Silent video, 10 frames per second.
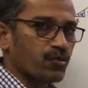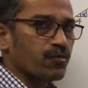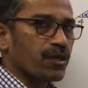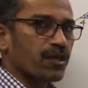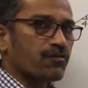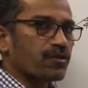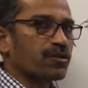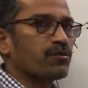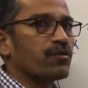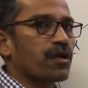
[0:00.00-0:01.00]
Moment
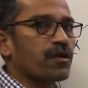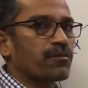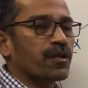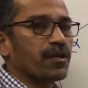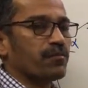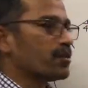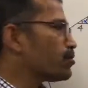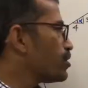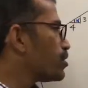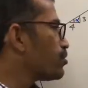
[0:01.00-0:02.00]
equation you can't apply. Means only